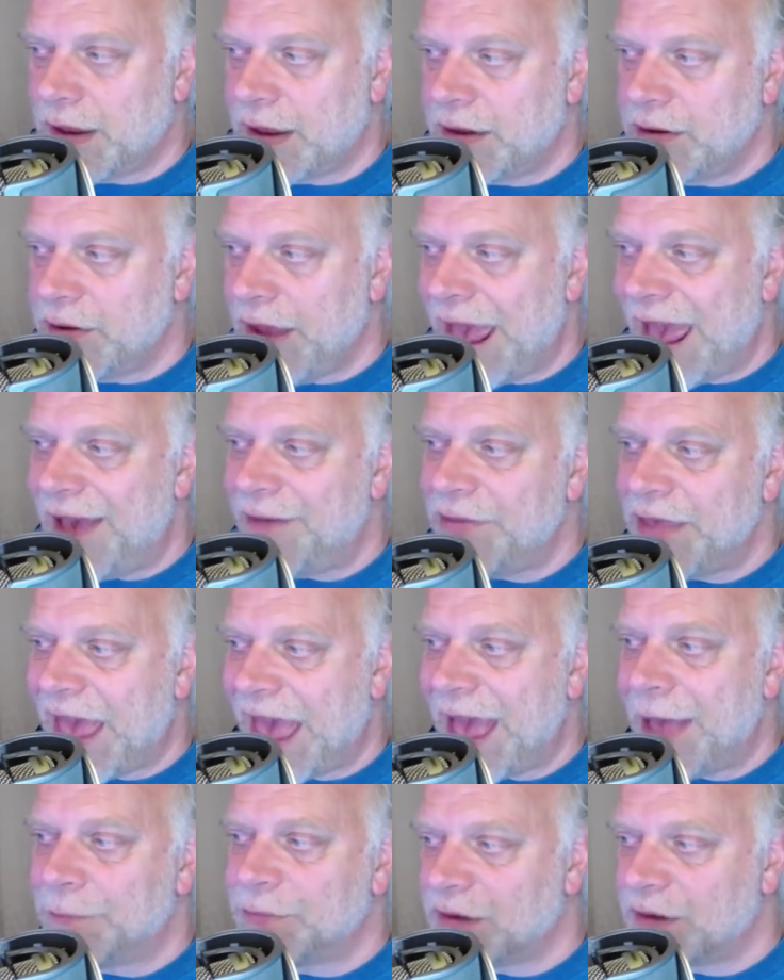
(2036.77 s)
have the
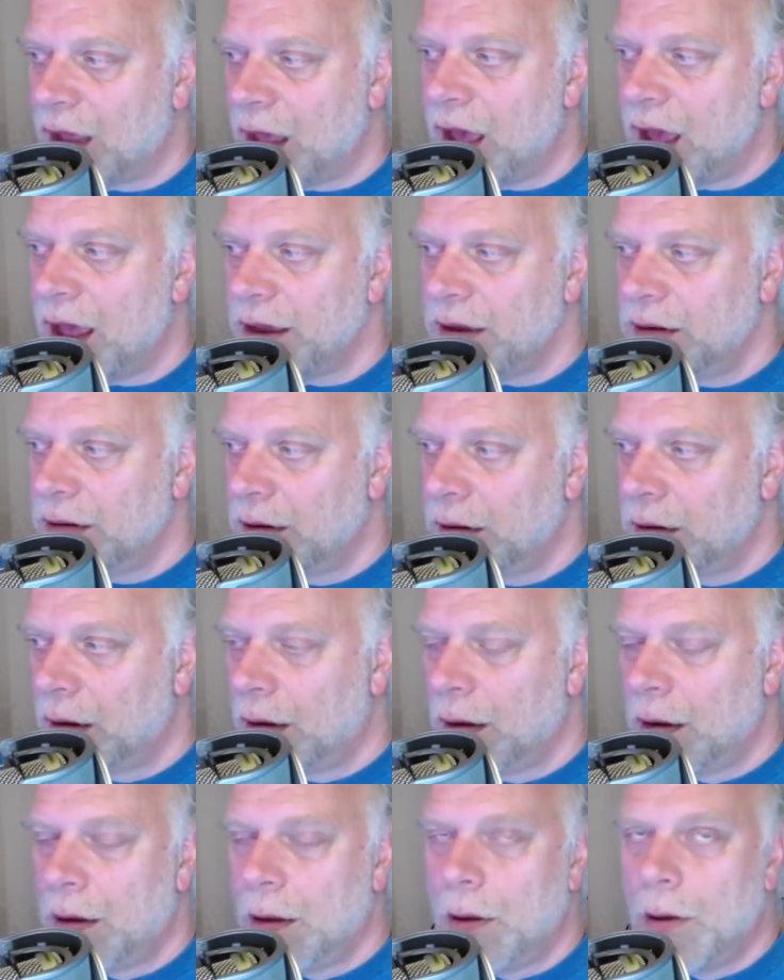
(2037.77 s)
apps on,
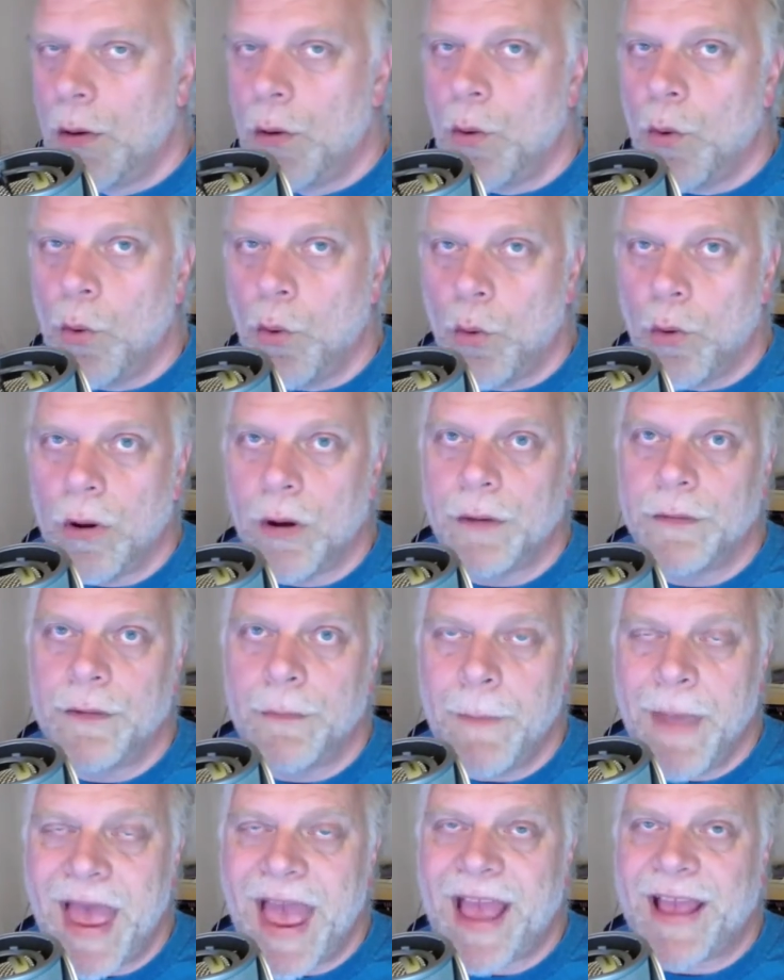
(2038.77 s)
or the
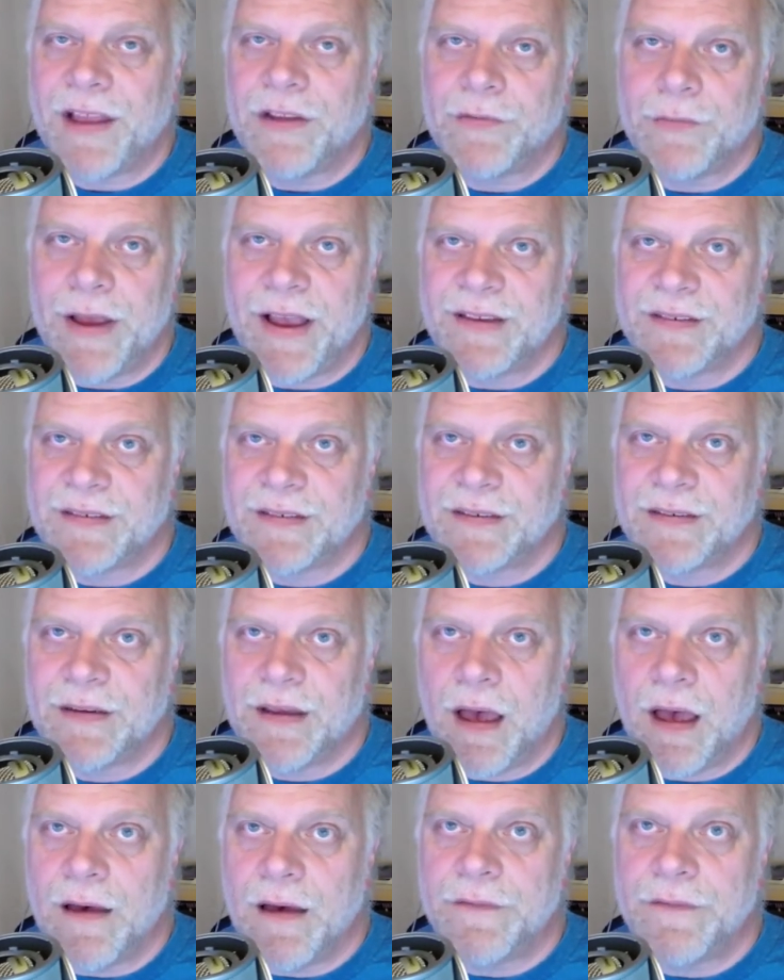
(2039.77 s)
MAC address
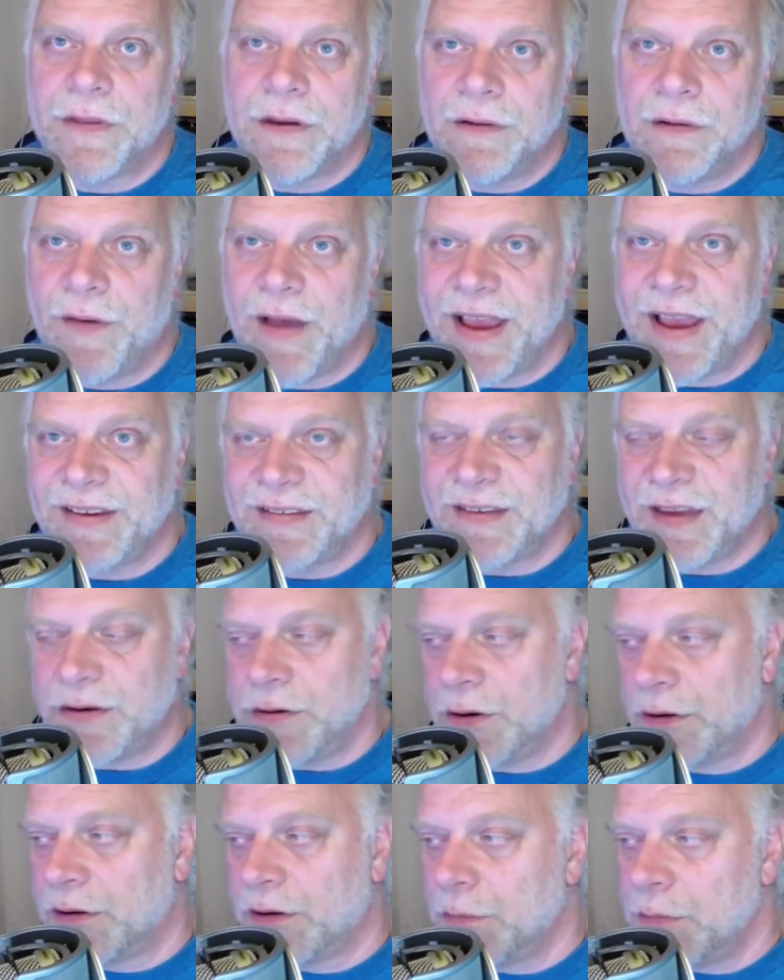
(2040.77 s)
of the device that
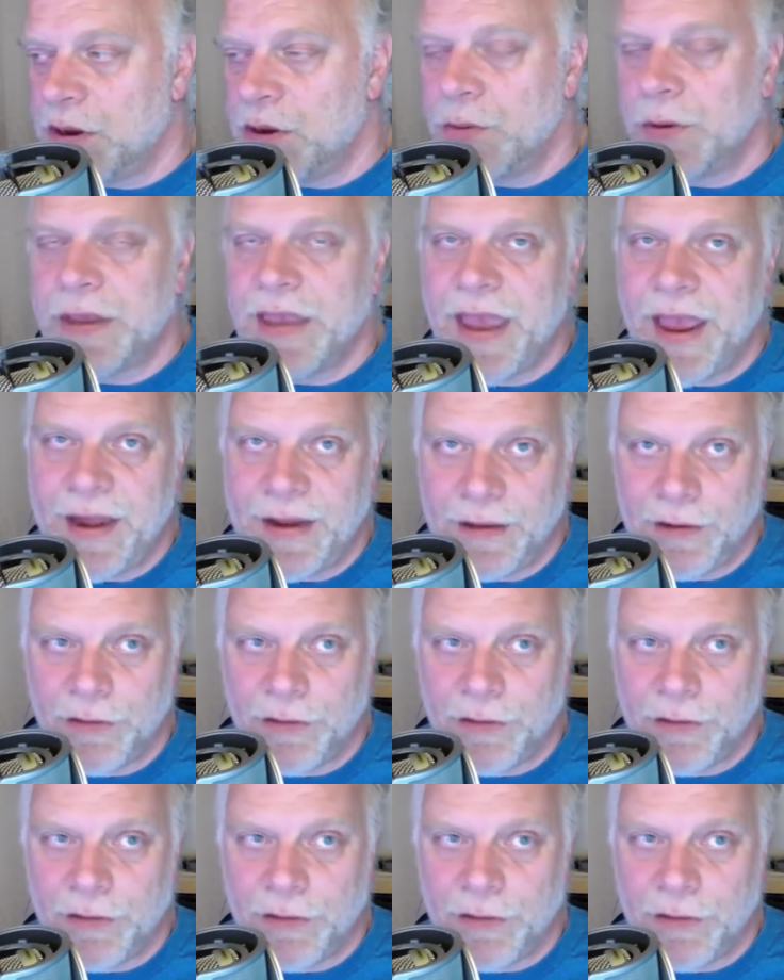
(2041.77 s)
you're communicating